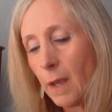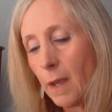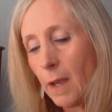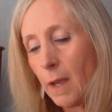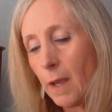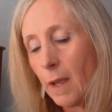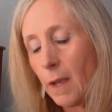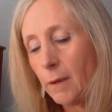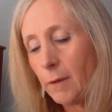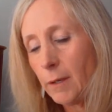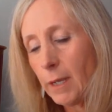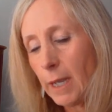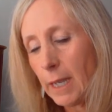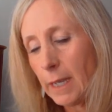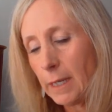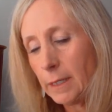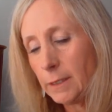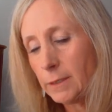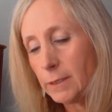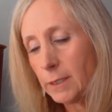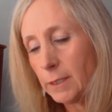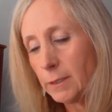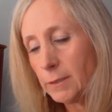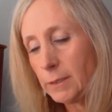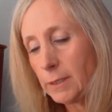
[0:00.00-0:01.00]
Okay,
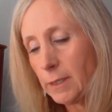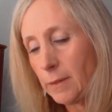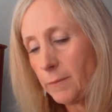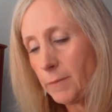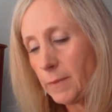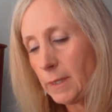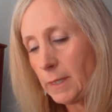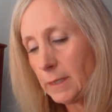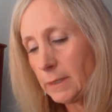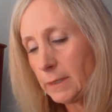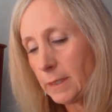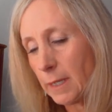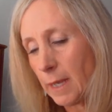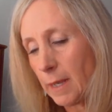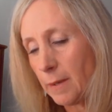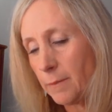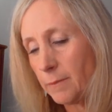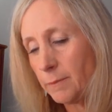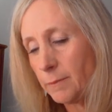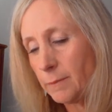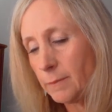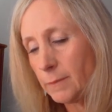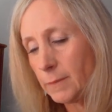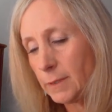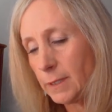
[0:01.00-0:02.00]
so something's up,
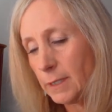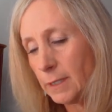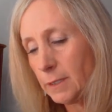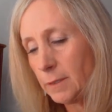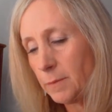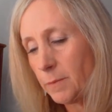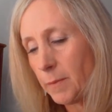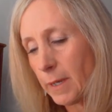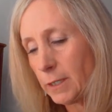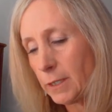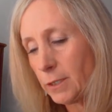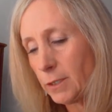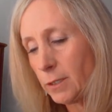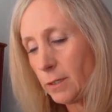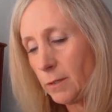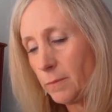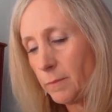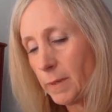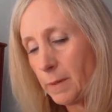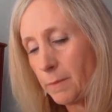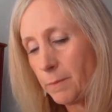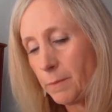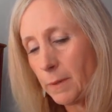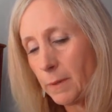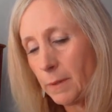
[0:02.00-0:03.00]
just by two
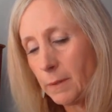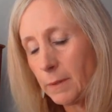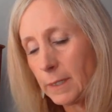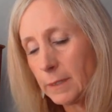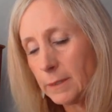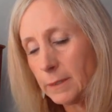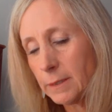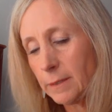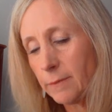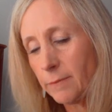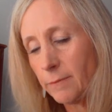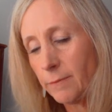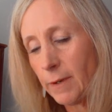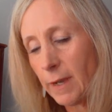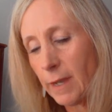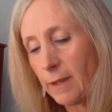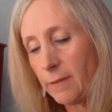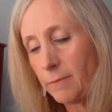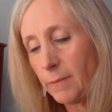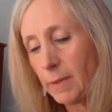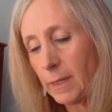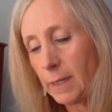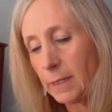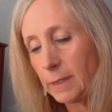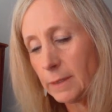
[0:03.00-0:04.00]
people less than
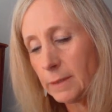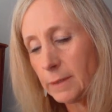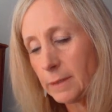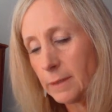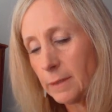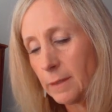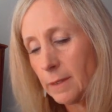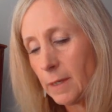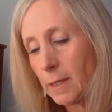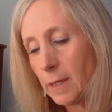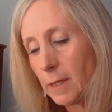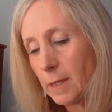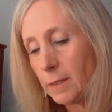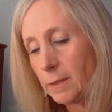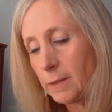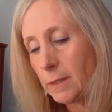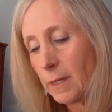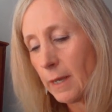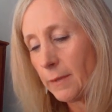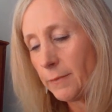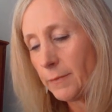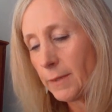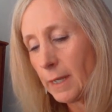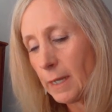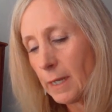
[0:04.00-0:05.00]
5 minutes.
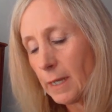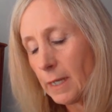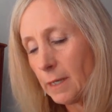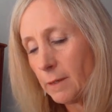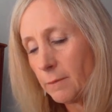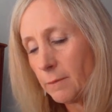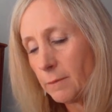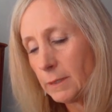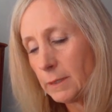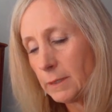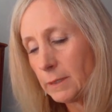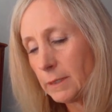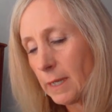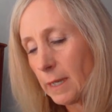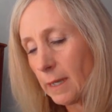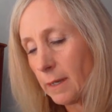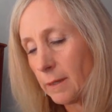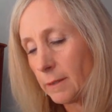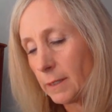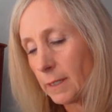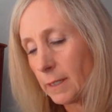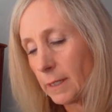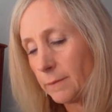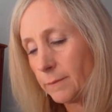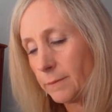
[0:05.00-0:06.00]
Not that anyone's
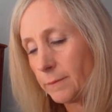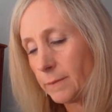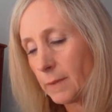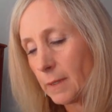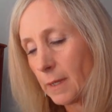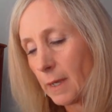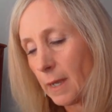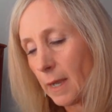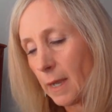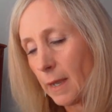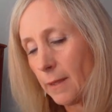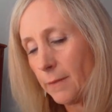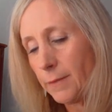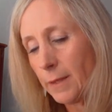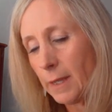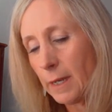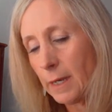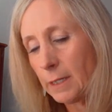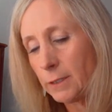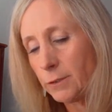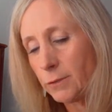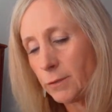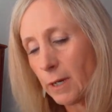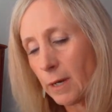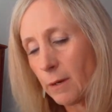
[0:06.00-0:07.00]
counting. I thought
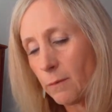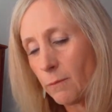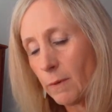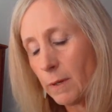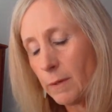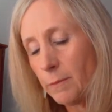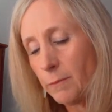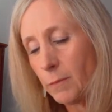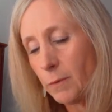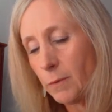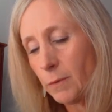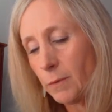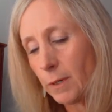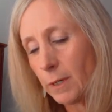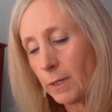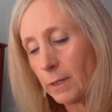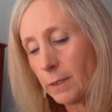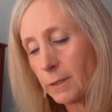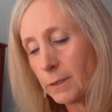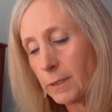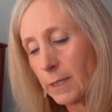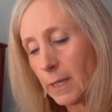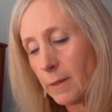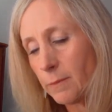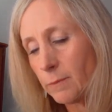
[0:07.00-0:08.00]
I'd try one
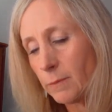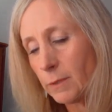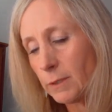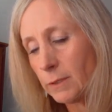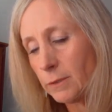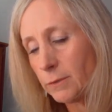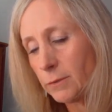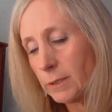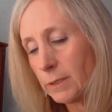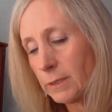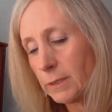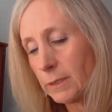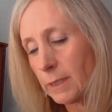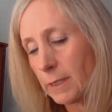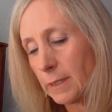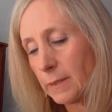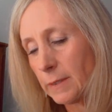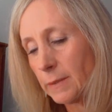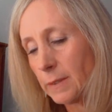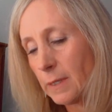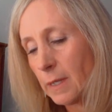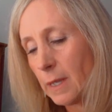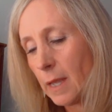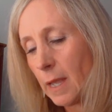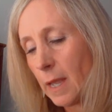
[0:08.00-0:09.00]
more time with
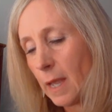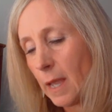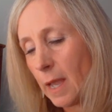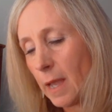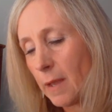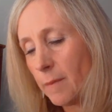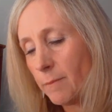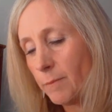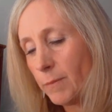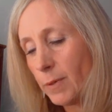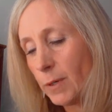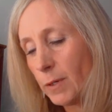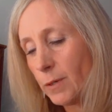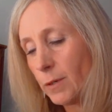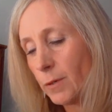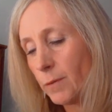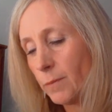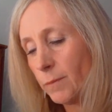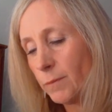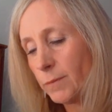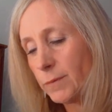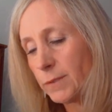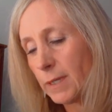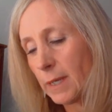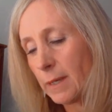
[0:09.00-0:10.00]
Tristan, and
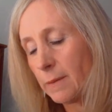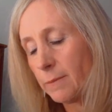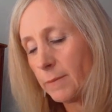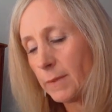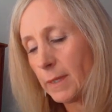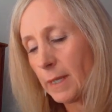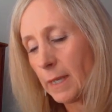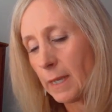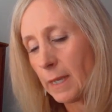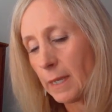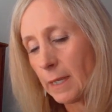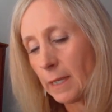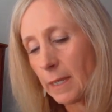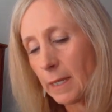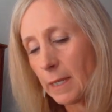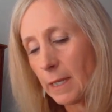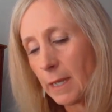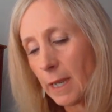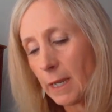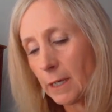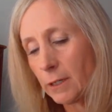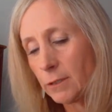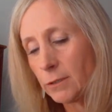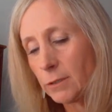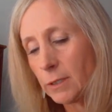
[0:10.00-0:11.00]
boom, same thing. He
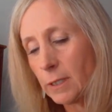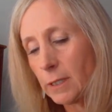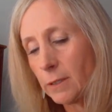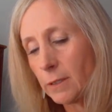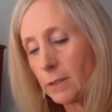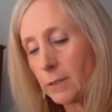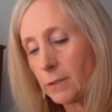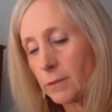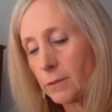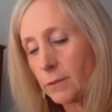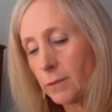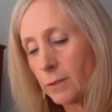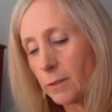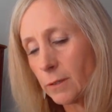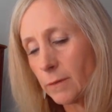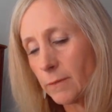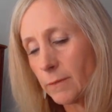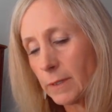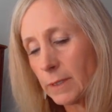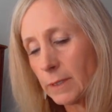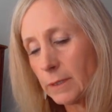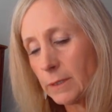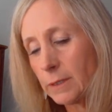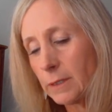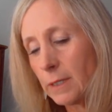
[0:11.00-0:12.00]
actually looked
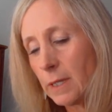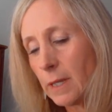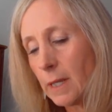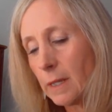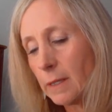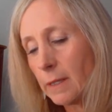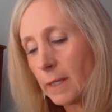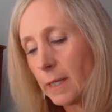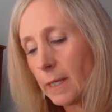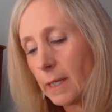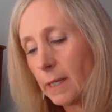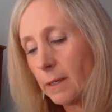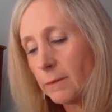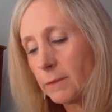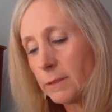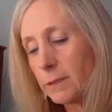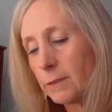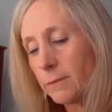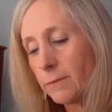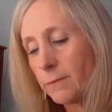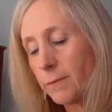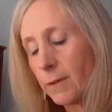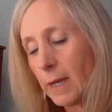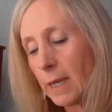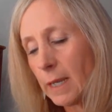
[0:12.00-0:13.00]
nervous, like he was
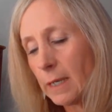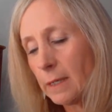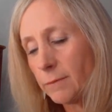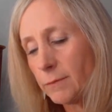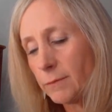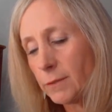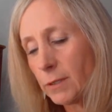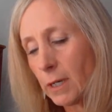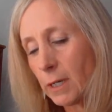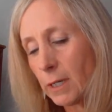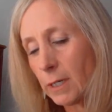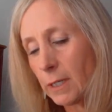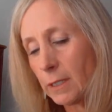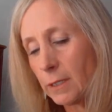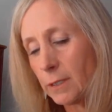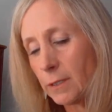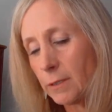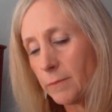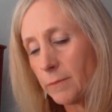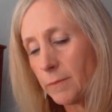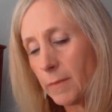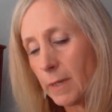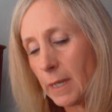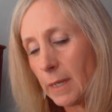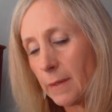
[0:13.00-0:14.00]
afraid of talking
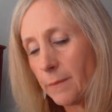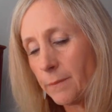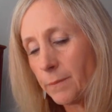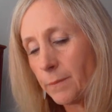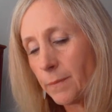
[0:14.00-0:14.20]
to me.